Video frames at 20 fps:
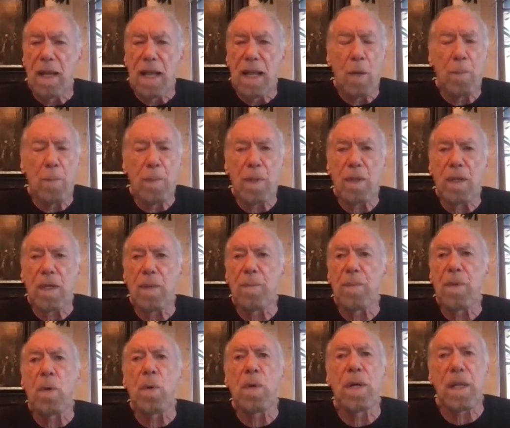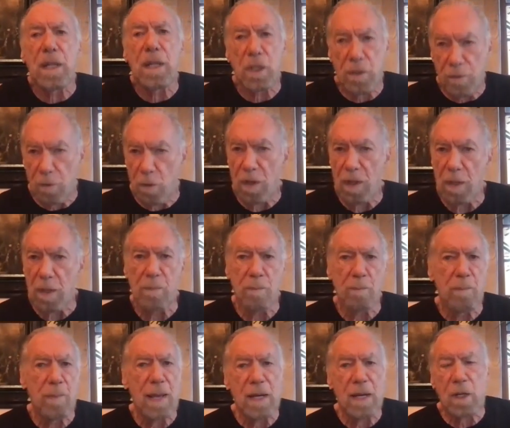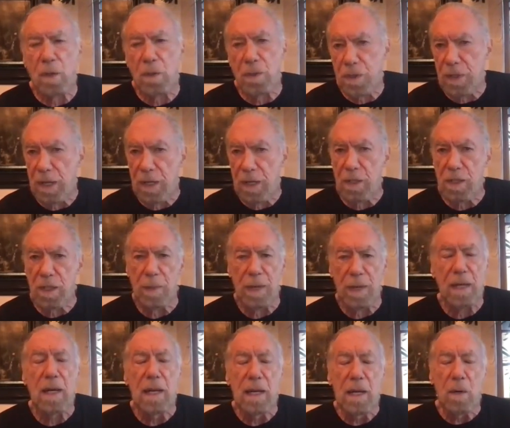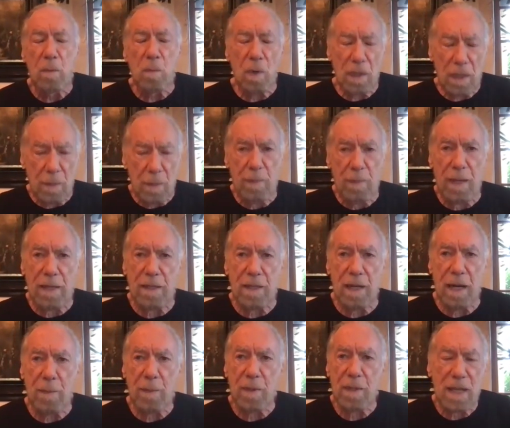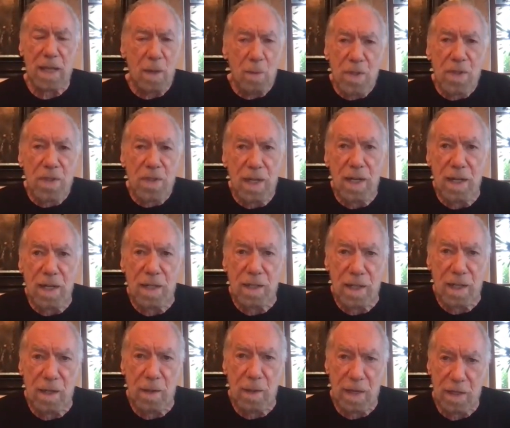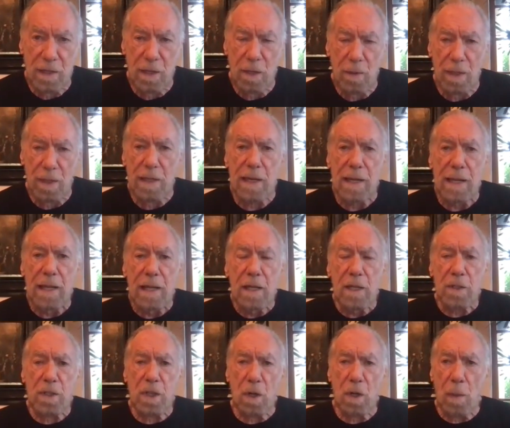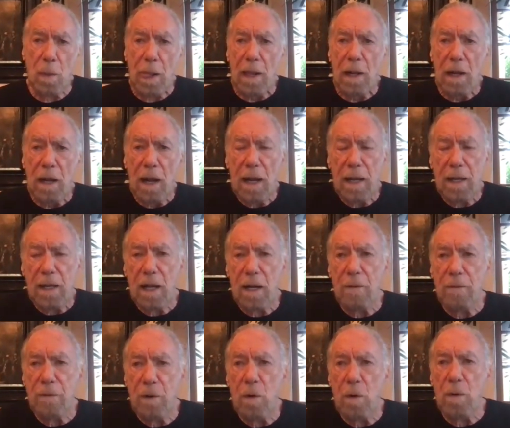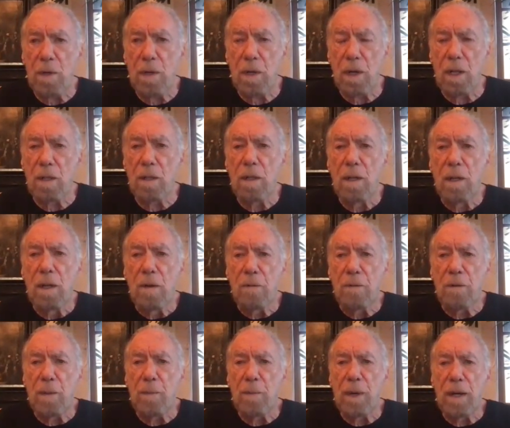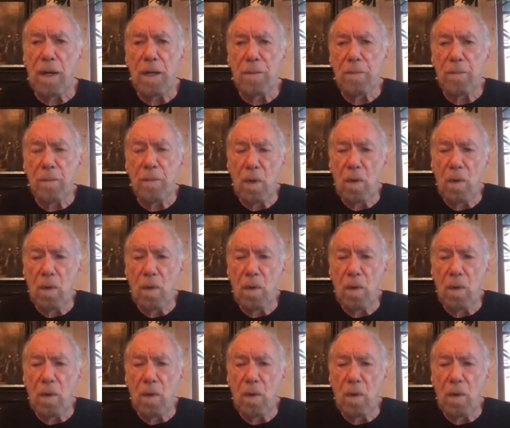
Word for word: help build communities for the medical centers. I mean, really big time because I was there, you know, I know it. So I got a phone call from uh,